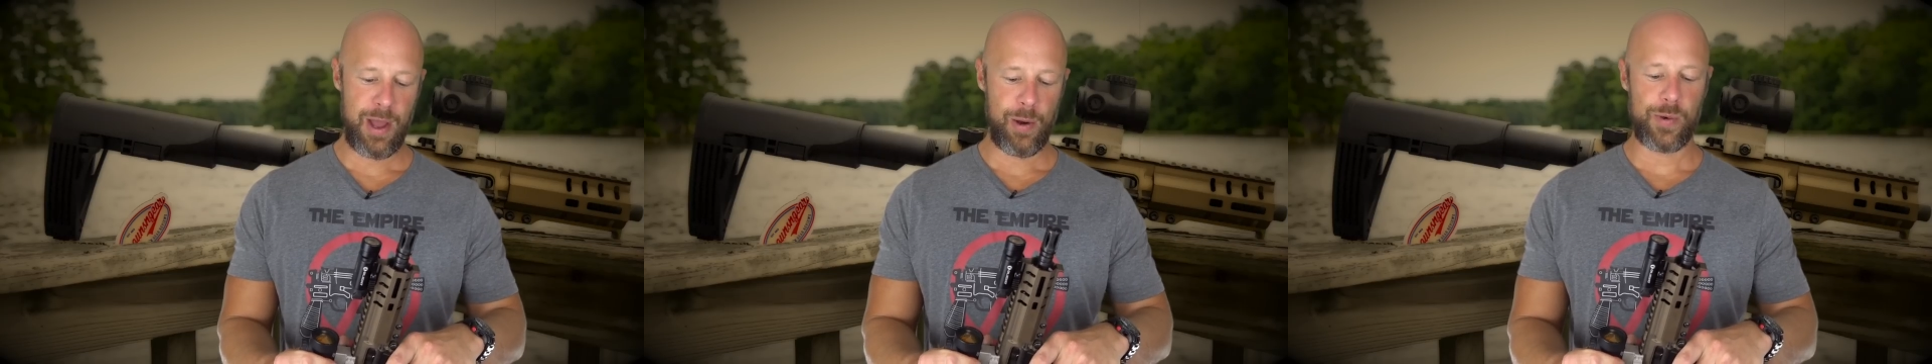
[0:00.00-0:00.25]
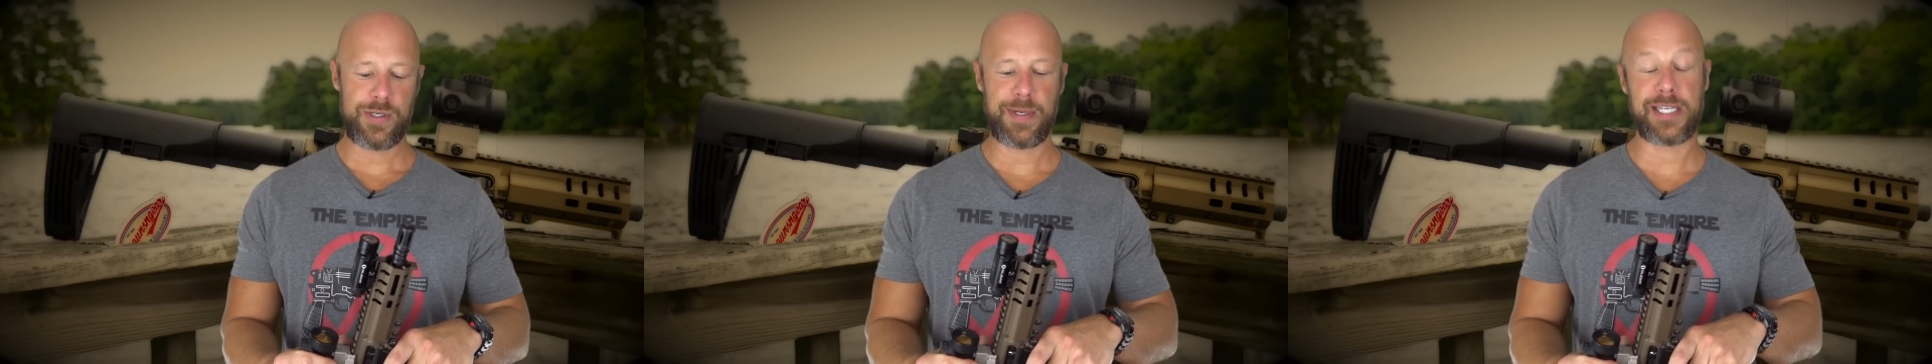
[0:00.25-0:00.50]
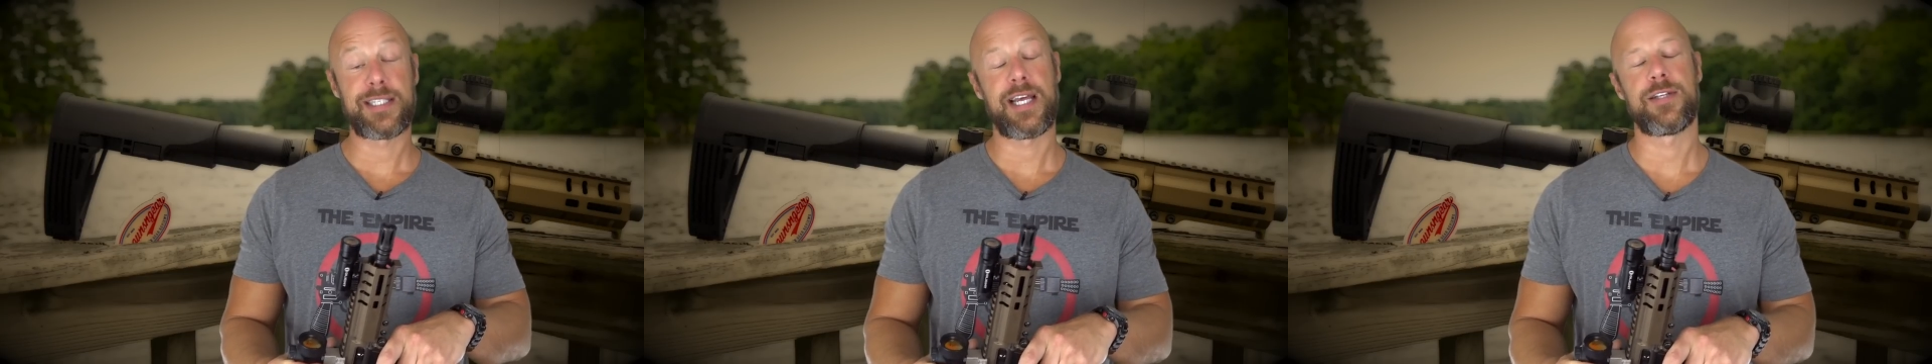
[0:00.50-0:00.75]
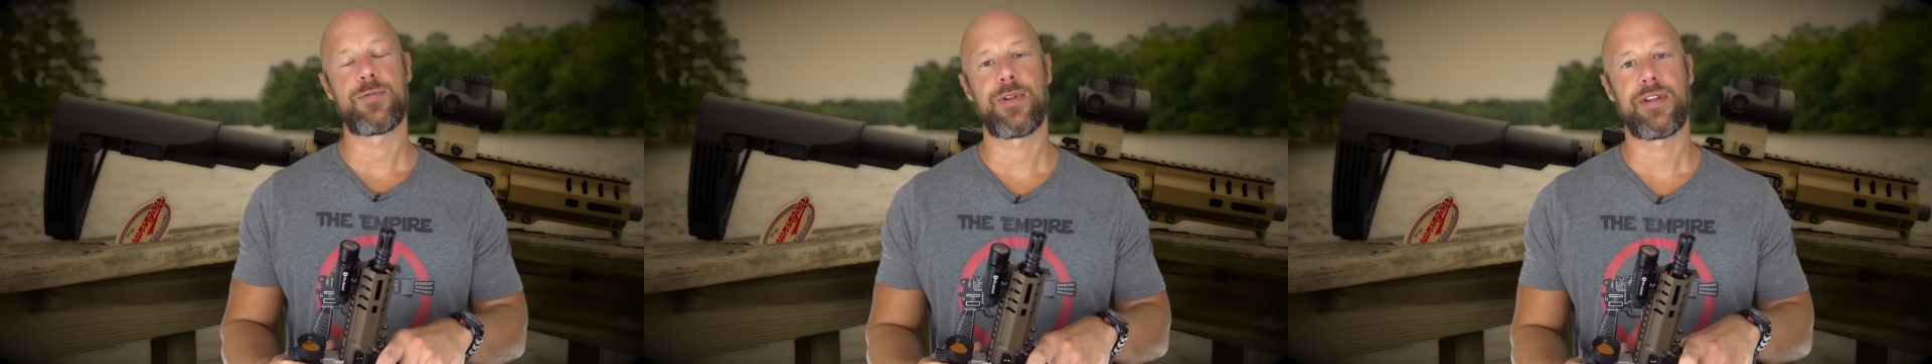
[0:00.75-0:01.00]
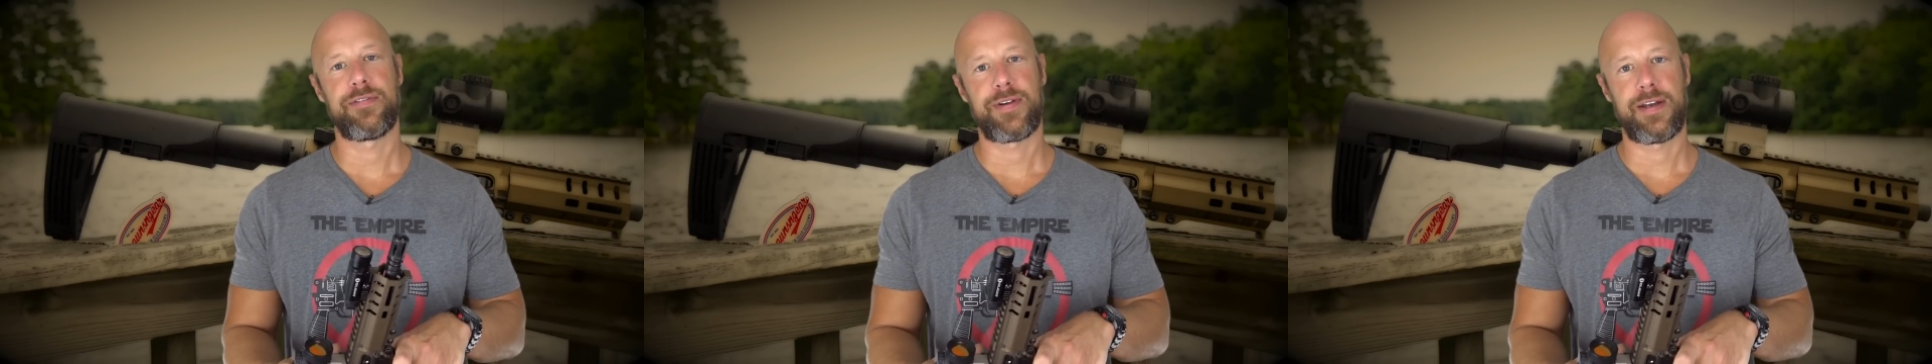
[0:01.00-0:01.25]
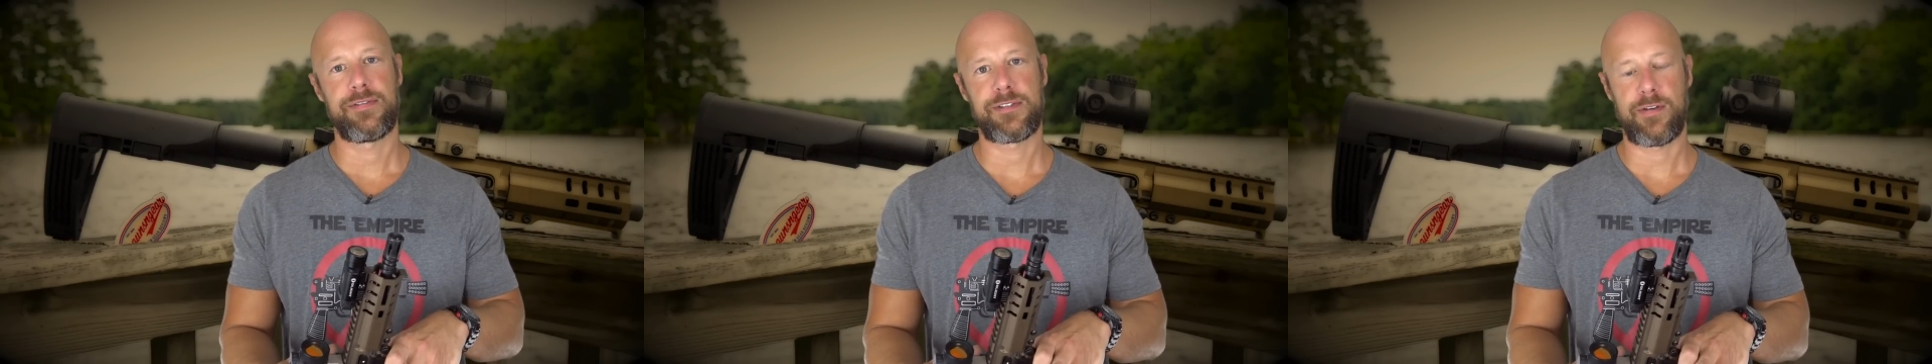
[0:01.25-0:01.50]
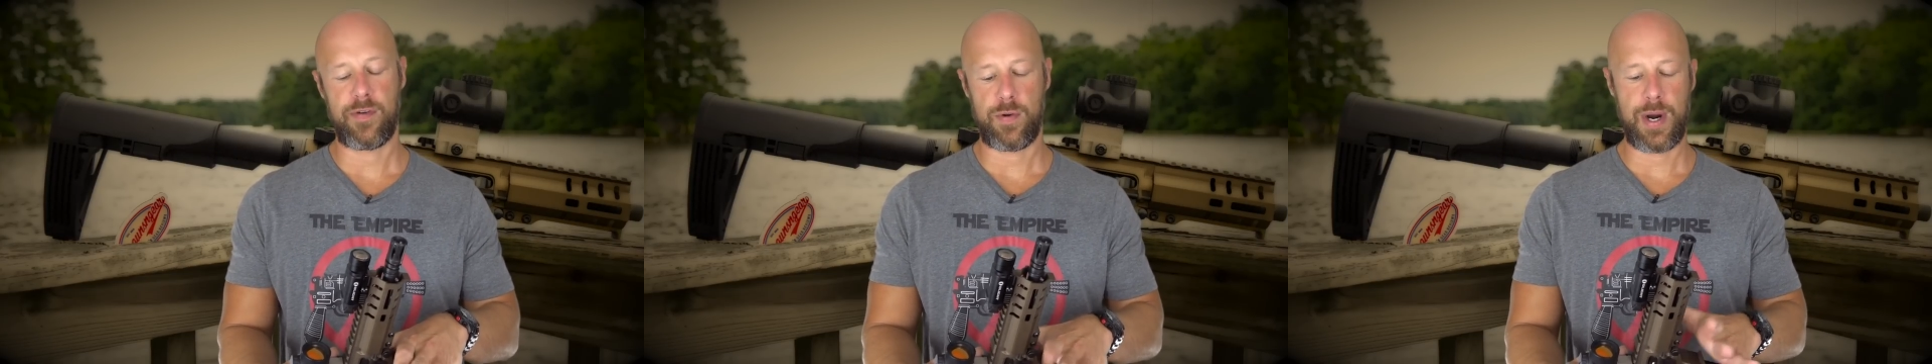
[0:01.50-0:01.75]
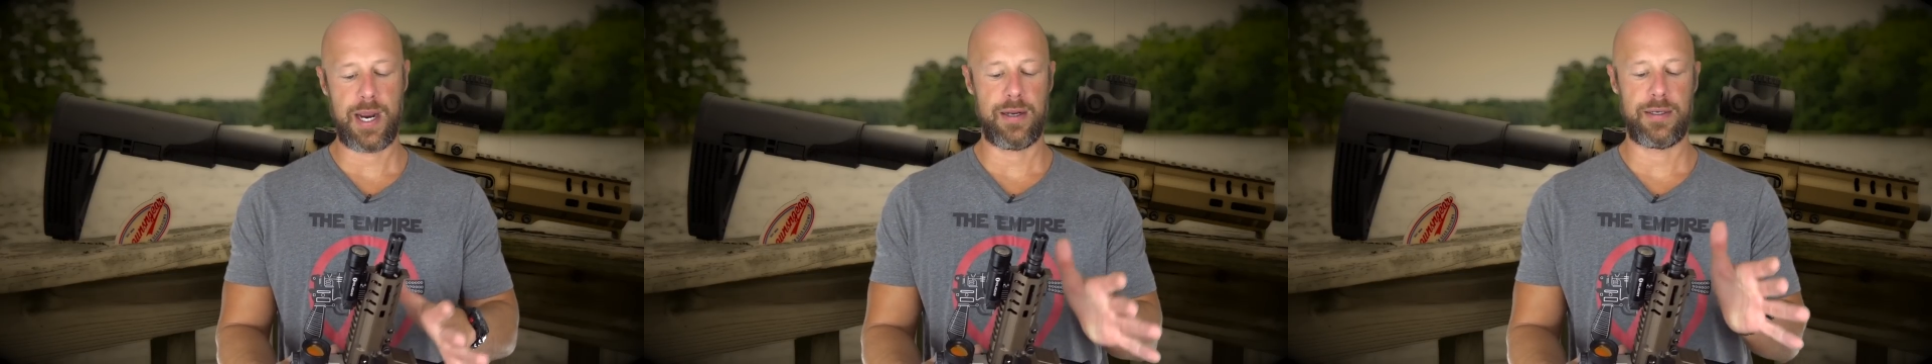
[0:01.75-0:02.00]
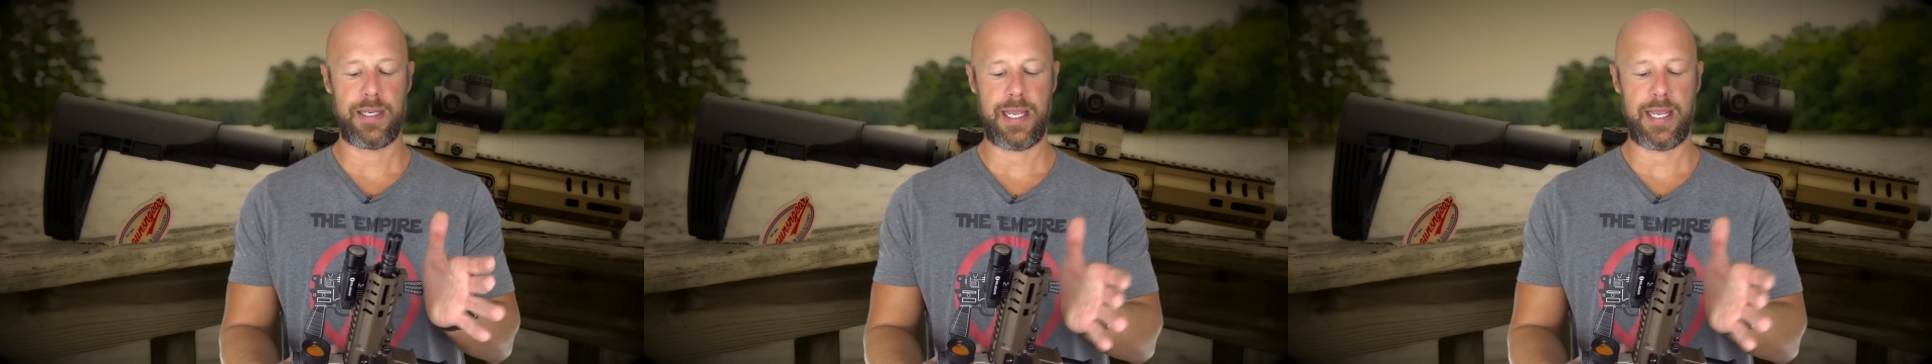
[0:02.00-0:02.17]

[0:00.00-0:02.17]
which makes sense with the 5.7 round.